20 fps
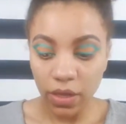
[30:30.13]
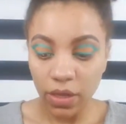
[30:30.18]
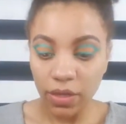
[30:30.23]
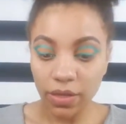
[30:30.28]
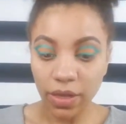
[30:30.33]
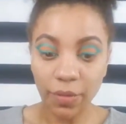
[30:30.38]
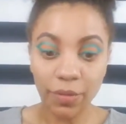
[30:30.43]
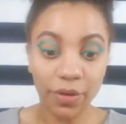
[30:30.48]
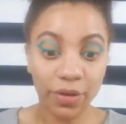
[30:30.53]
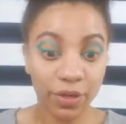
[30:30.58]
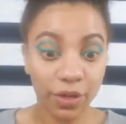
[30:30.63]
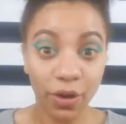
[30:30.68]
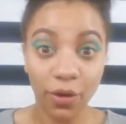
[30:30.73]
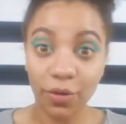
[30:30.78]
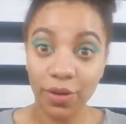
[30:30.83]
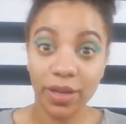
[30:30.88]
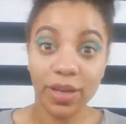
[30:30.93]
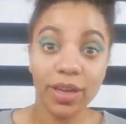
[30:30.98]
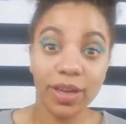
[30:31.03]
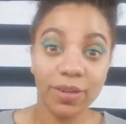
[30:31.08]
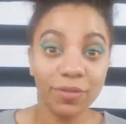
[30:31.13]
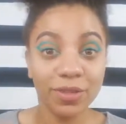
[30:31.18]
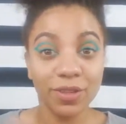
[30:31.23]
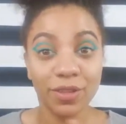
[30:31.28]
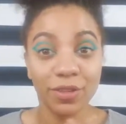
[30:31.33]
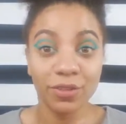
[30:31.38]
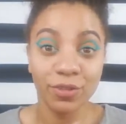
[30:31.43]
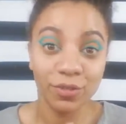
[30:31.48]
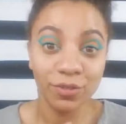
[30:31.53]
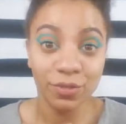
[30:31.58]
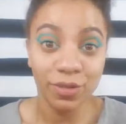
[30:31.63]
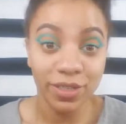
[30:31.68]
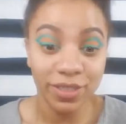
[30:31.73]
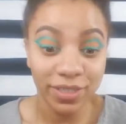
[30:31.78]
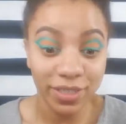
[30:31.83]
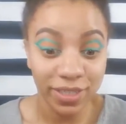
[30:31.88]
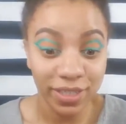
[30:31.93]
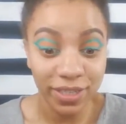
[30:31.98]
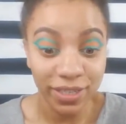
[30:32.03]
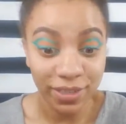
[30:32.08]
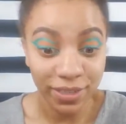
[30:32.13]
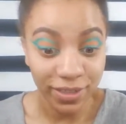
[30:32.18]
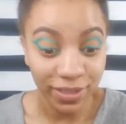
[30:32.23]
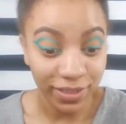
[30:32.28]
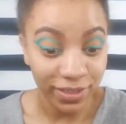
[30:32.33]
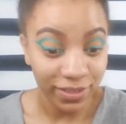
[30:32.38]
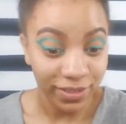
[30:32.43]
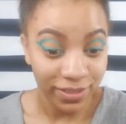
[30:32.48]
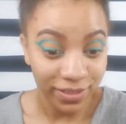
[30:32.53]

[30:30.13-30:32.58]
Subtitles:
Now we're gonna go in with a new concealer.